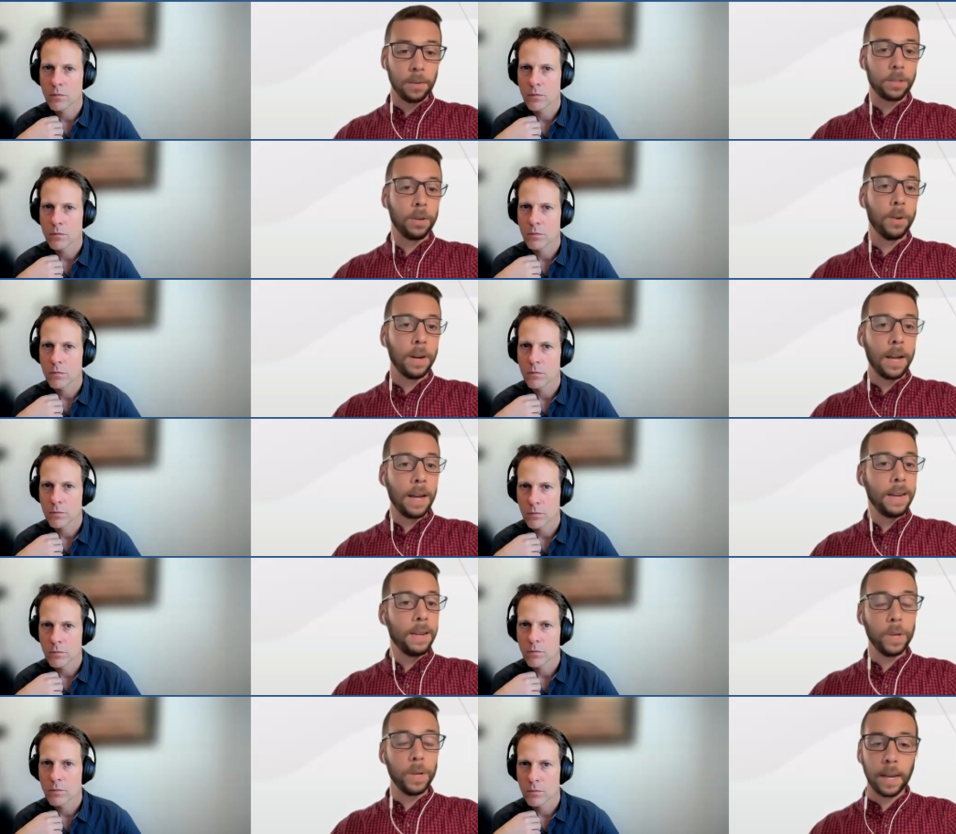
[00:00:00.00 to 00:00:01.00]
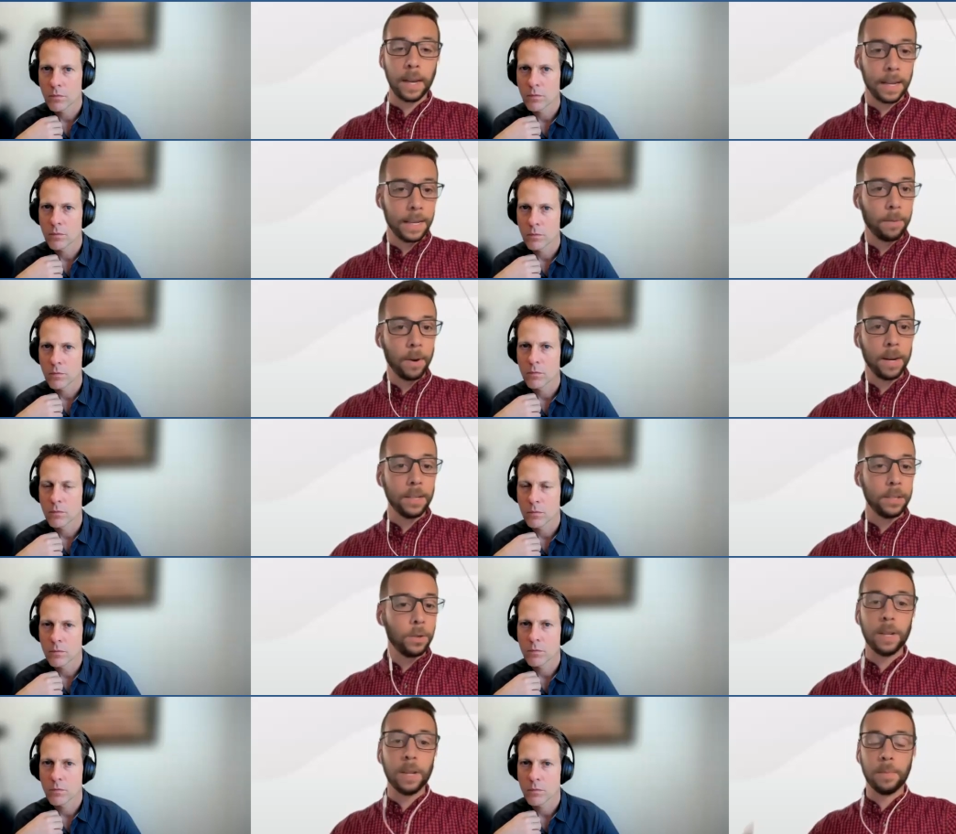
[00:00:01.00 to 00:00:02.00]
Speaker 1: what's going on and we can kind of get right
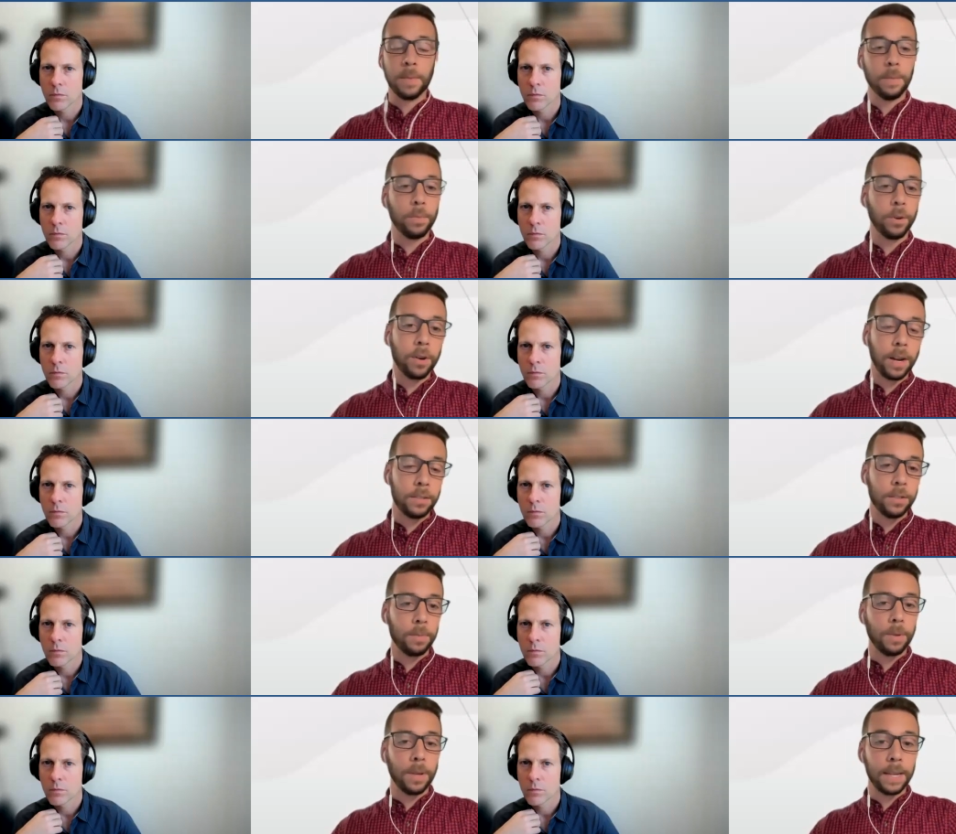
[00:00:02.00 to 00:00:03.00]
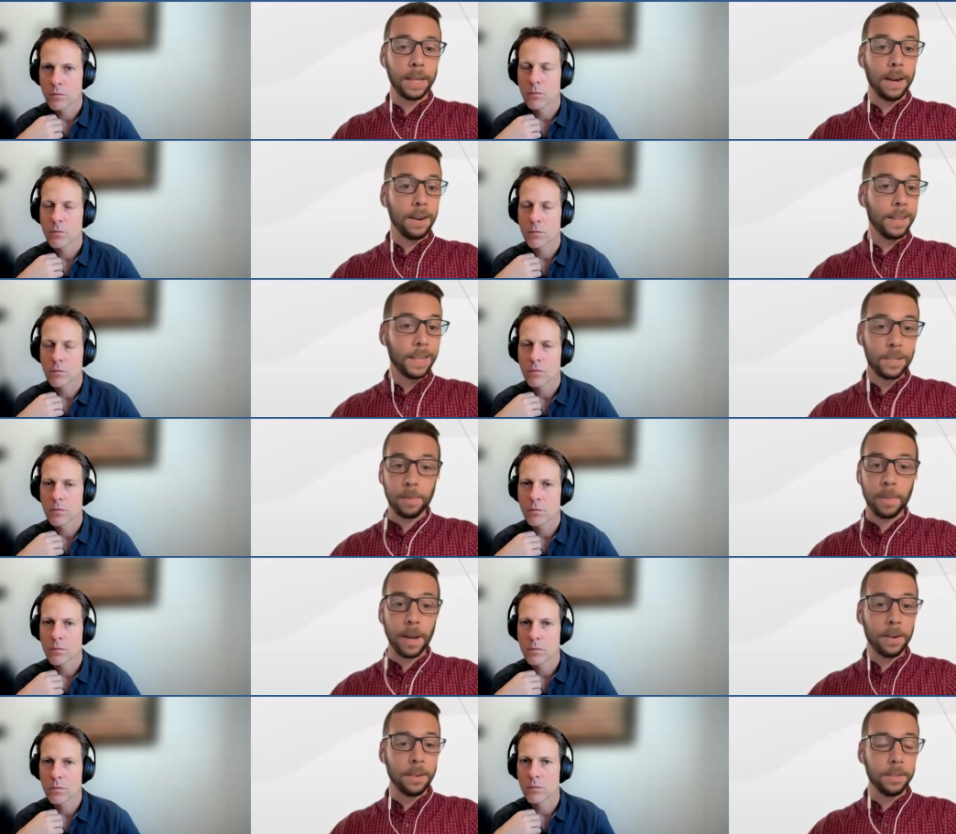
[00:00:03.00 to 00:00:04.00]
into it and, and progress your plan of care to get you
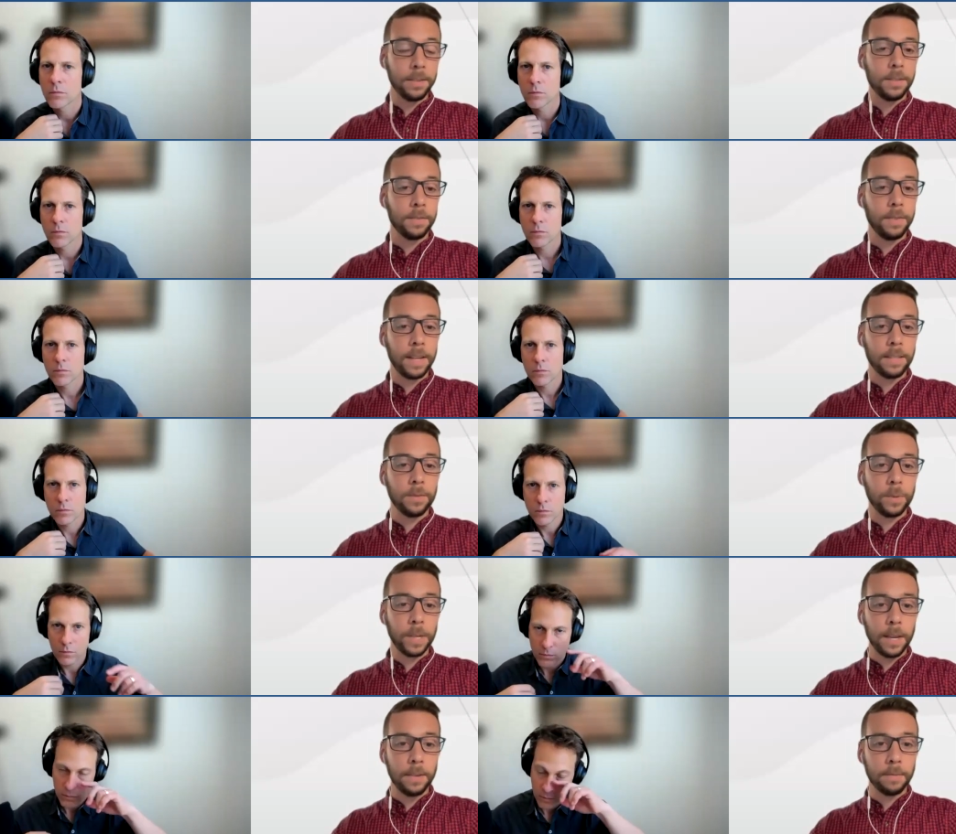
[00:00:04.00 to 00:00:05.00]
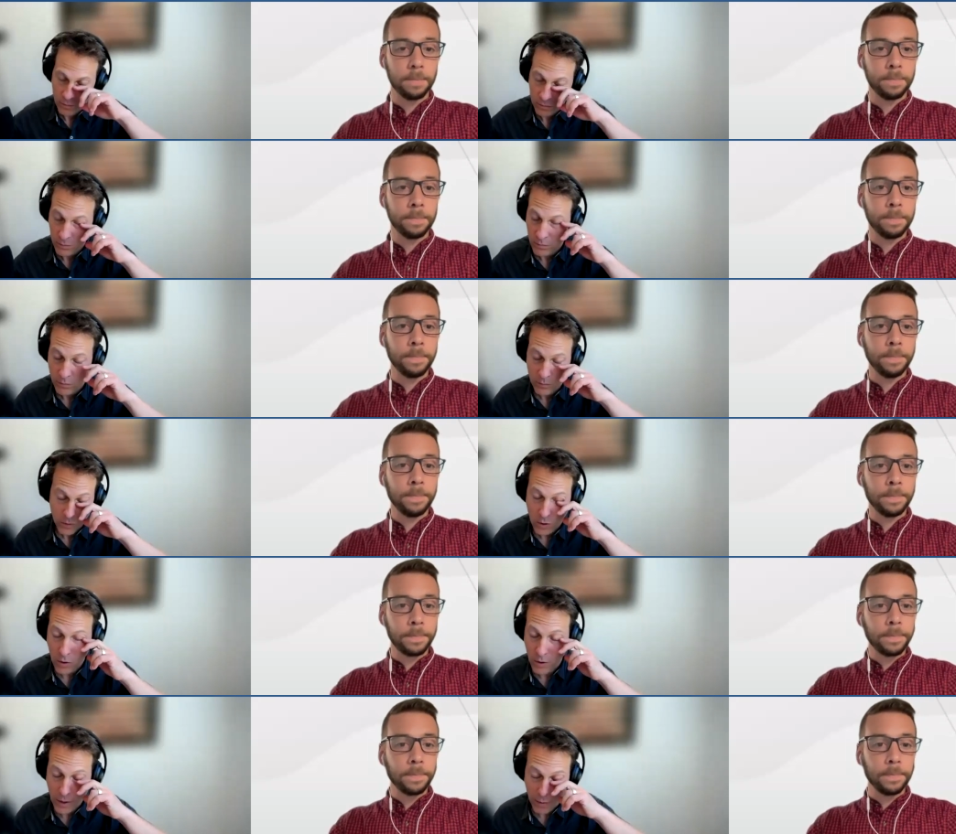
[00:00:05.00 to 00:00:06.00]
better as, as fast as we can.
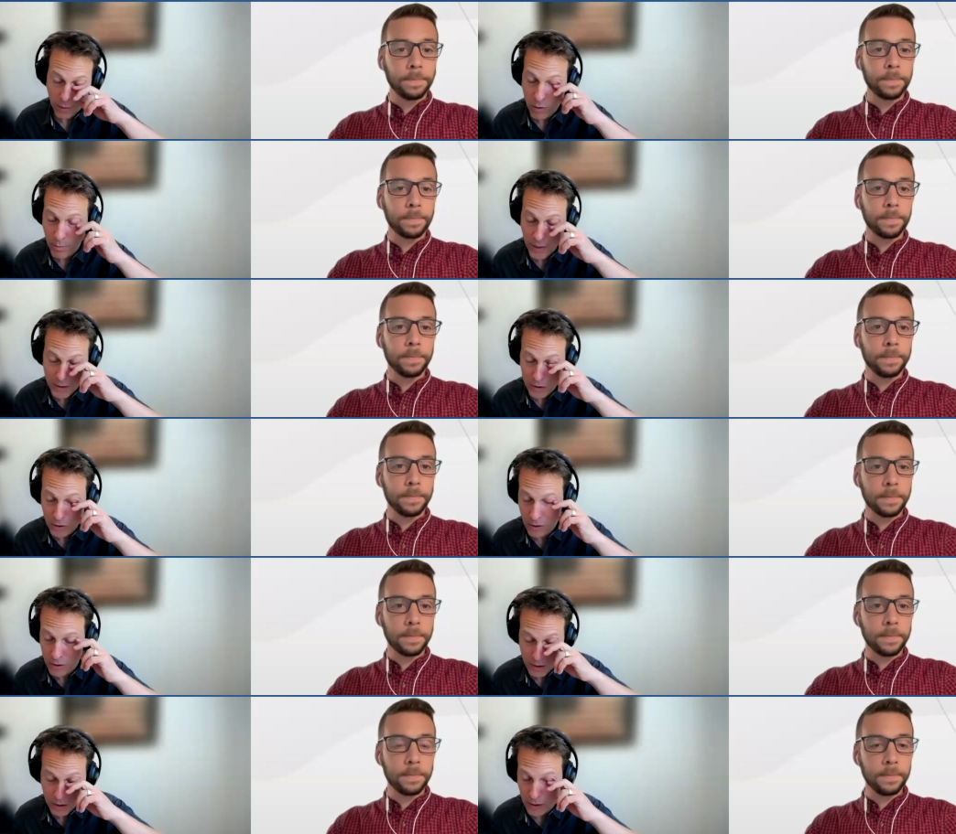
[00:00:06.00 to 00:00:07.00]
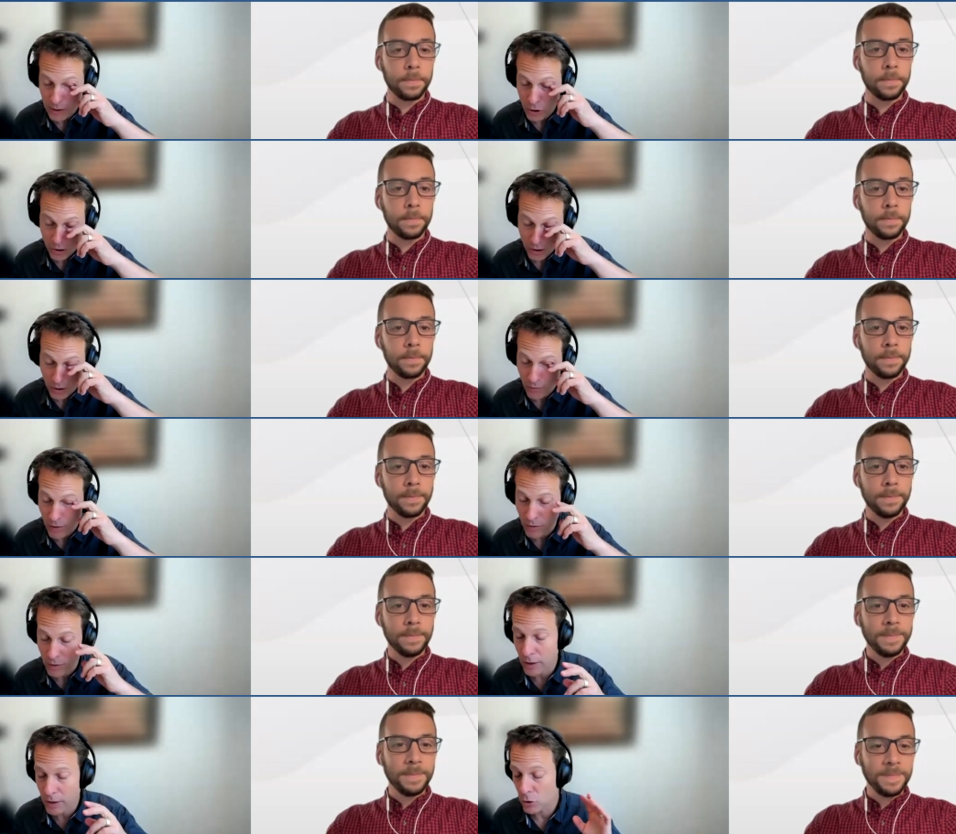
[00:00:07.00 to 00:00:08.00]
Speaker 2: All right. Well, my son said I shouldn't give
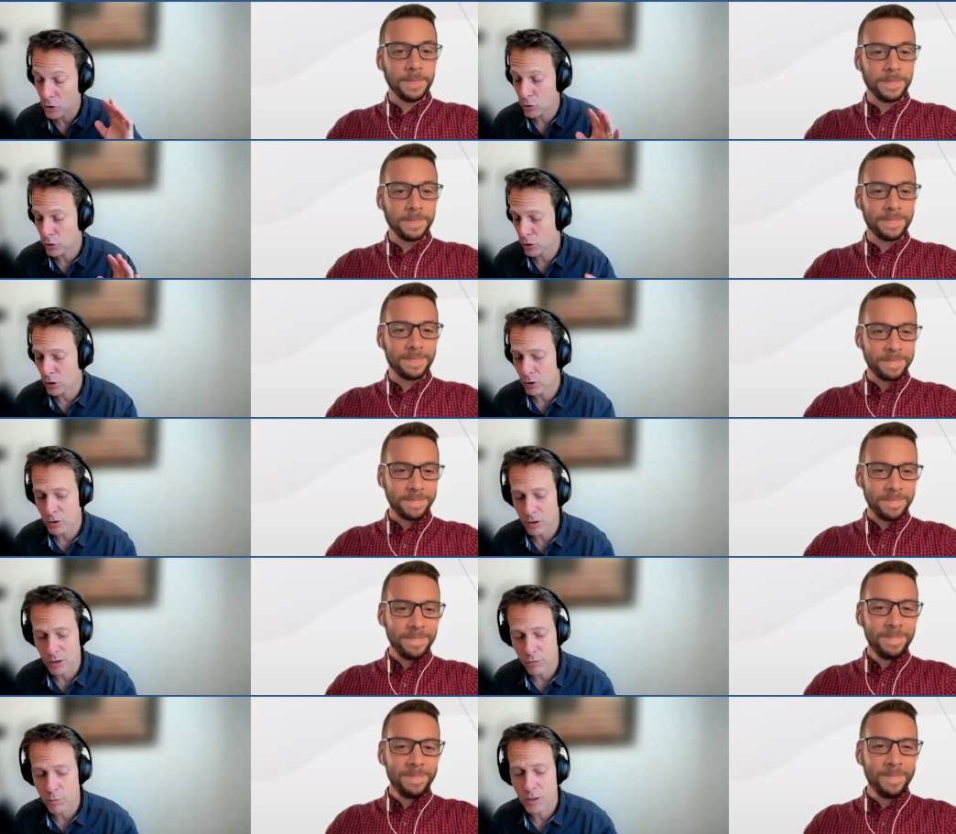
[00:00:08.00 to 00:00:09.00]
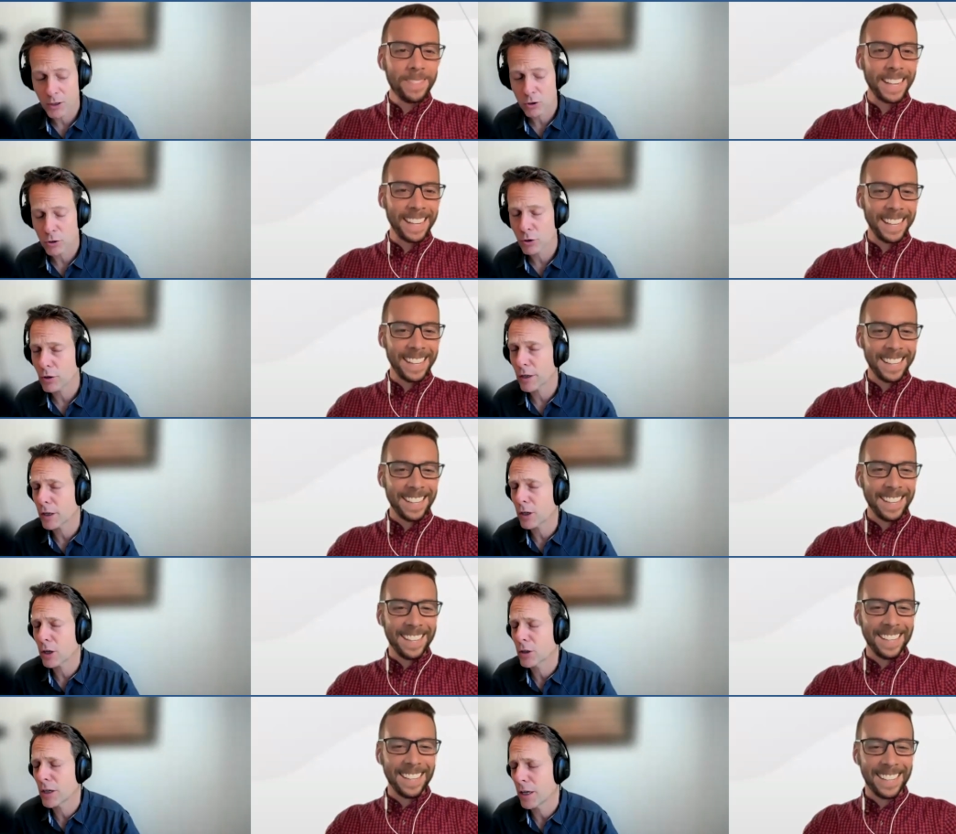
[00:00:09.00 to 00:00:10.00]
out any social security information or credit
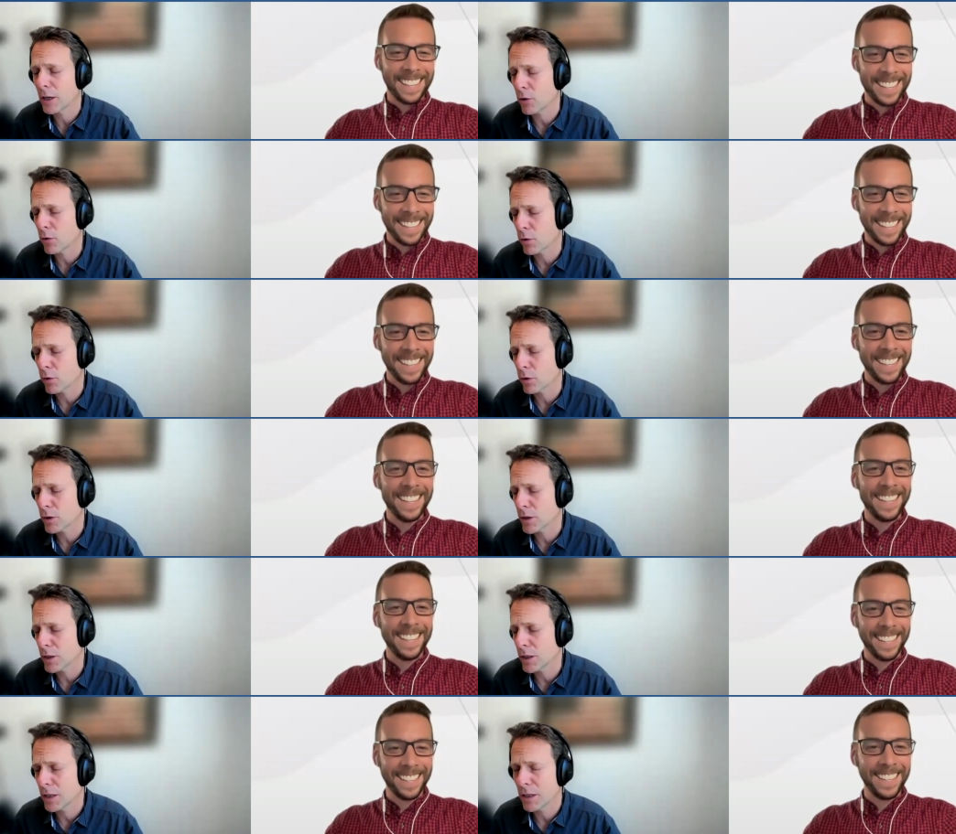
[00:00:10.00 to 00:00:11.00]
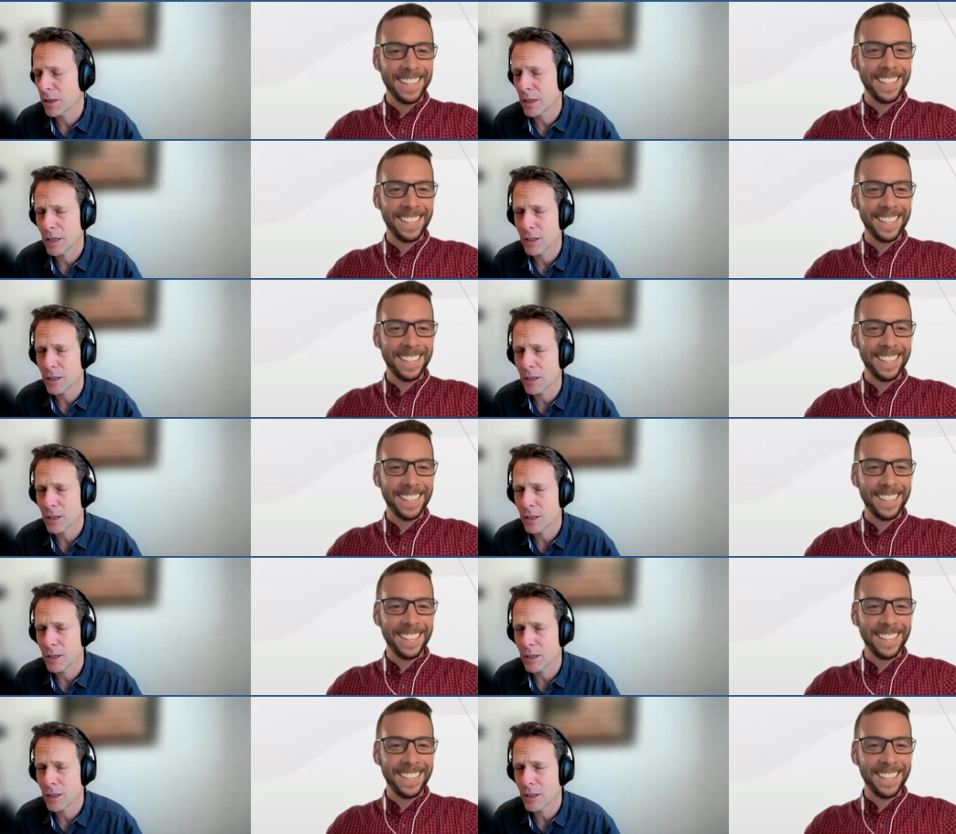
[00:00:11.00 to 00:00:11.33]
card data or DNA